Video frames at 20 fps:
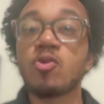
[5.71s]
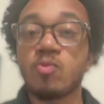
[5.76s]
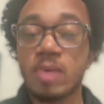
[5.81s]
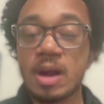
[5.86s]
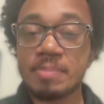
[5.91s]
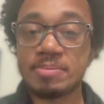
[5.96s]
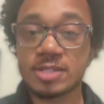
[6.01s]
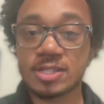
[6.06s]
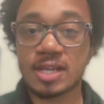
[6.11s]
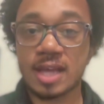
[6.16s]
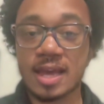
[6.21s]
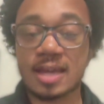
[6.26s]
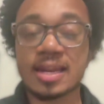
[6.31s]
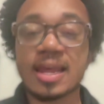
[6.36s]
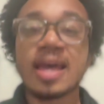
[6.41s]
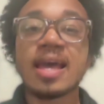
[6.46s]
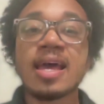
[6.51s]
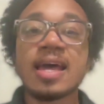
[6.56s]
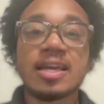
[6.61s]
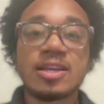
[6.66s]
website
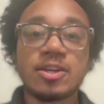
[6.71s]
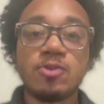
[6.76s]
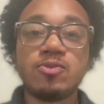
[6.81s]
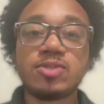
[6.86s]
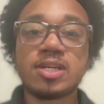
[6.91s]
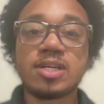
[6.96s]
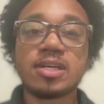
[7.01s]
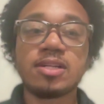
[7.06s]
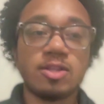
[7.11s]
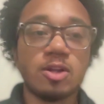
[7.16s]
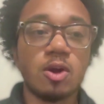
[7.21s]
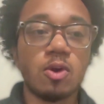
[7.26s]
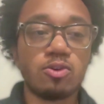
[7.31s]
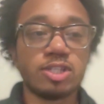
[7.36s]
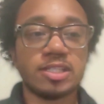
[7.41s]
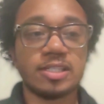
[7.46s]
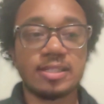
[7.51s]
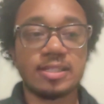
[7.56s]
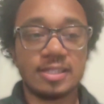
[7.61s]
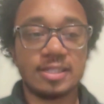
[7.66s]
using
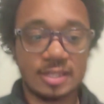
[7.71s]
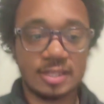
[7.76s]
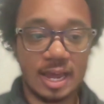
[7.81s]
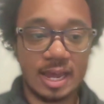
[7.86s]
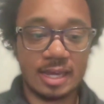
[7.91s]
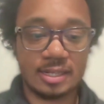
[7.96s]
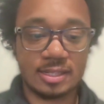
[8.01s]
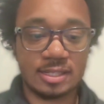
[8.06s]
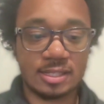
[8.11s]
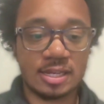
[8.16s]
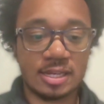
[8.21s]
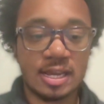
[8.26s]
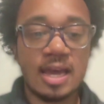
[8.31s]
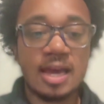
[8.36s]
Notion Sites.